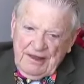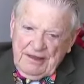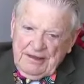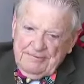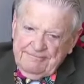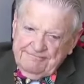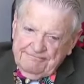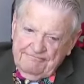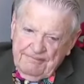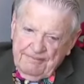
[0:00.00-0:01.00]
Um,
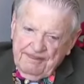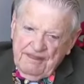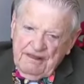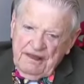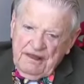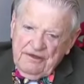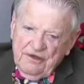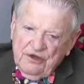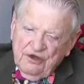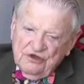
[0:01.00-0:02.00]

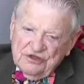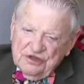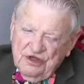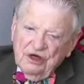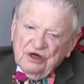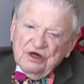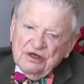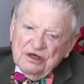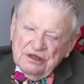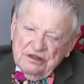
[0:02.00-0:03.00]
the closest
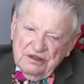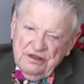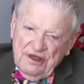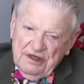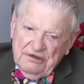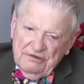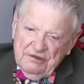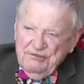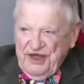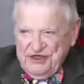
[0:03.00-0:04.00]
color that
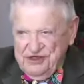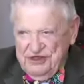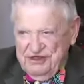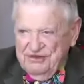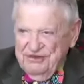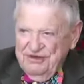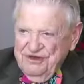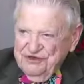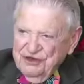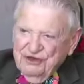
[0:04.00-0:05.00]
would match it is